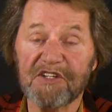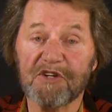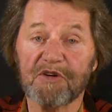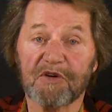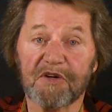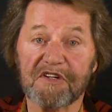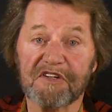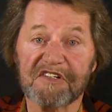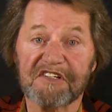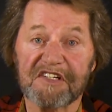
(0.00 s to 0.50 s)
you
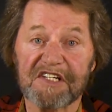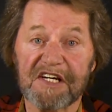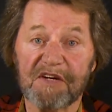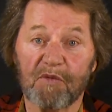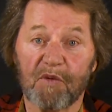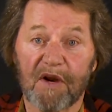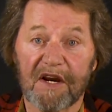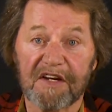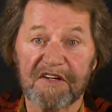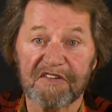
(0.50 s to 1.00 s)
can see
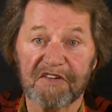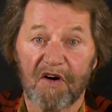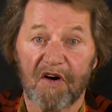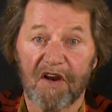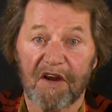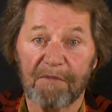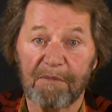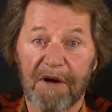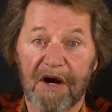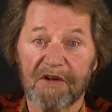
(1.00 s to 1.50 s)
what it's
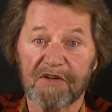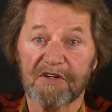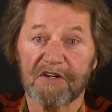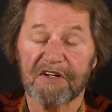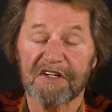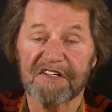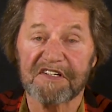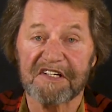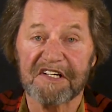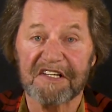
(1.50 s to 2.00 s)
all about. You
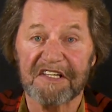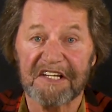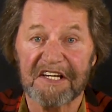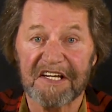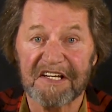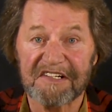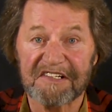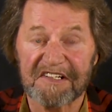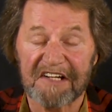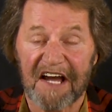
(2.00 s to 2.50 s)
can see the
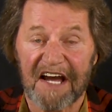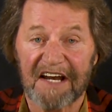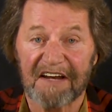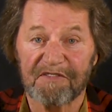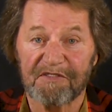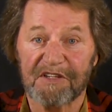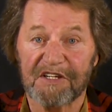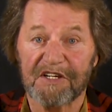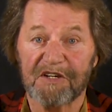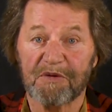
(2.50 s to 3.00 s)
inside
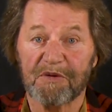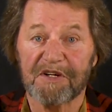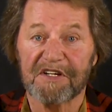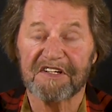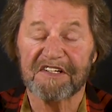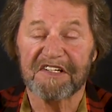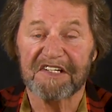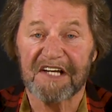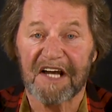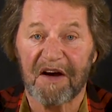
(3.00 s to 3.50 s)
of the
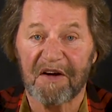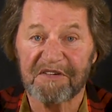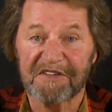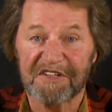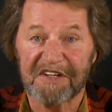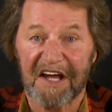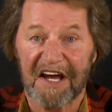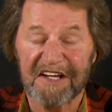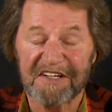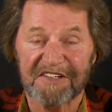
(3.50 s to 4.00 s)
units, the
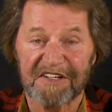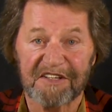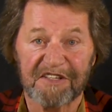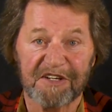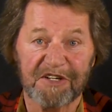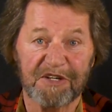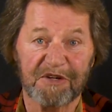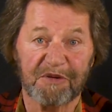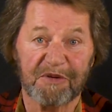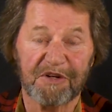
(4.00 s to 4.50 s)
outsides of
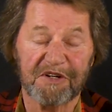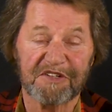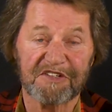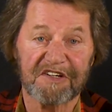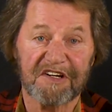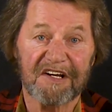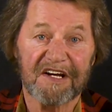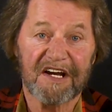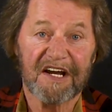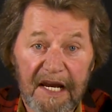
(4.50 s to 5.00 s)
the
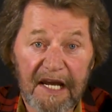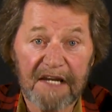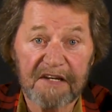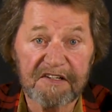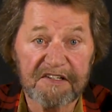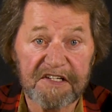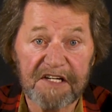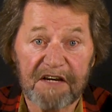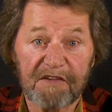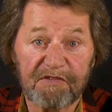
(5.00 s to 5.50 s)
units,
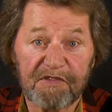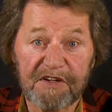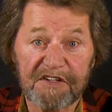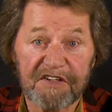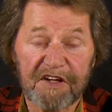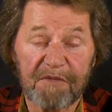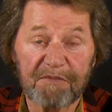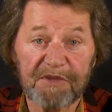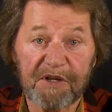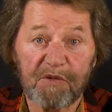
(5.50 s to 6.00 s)
and see if it's
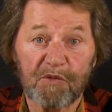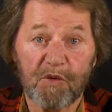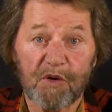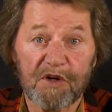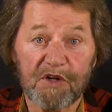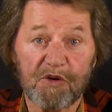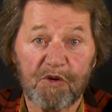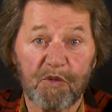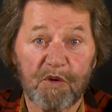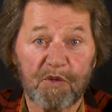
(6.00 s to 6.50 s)
something where
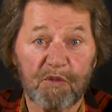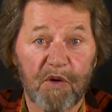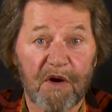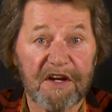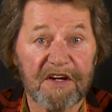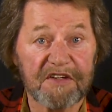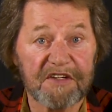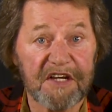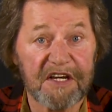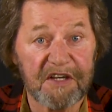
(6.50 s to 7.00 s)
you would
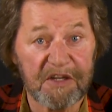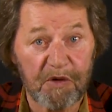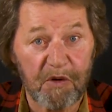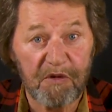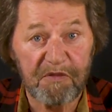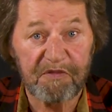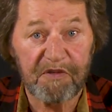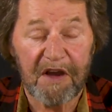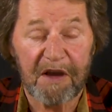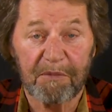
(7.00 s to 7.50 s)
want to take
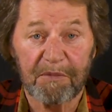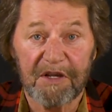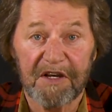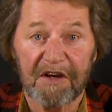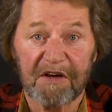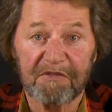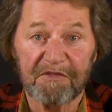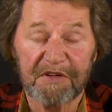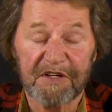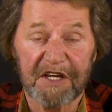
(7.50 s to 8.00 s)
your family
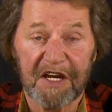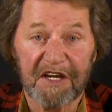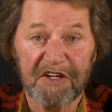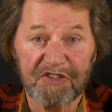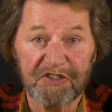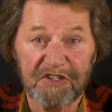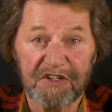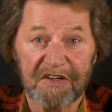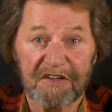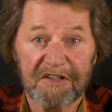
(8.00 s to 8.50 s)
on
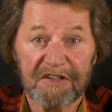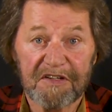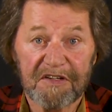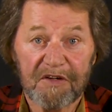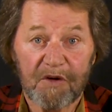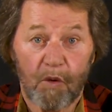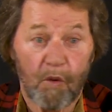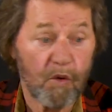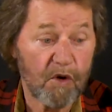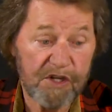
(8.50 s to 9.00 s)
vacation.
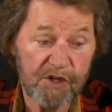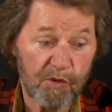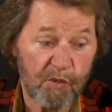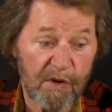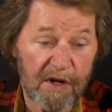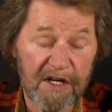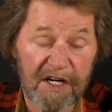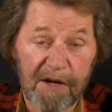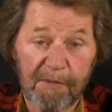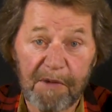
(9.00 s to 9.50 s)
Or you
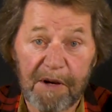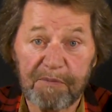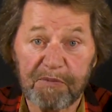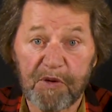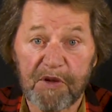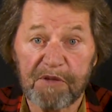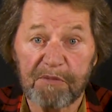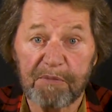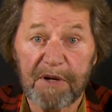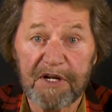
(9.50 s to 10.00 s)
want to come up
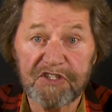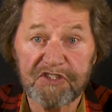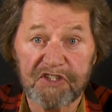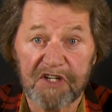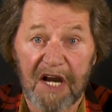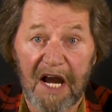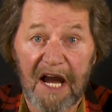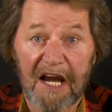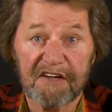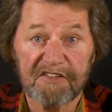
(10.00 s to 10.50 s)
with a bunch of
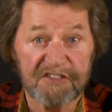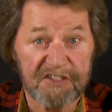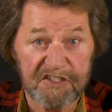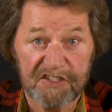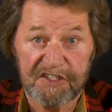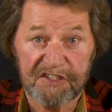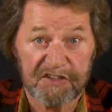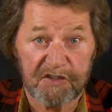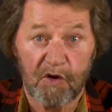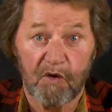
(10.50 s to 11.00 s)
guys and
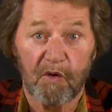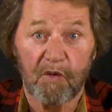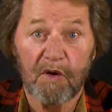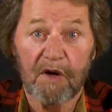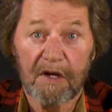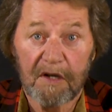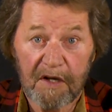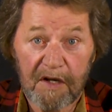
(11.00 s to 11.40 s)
just go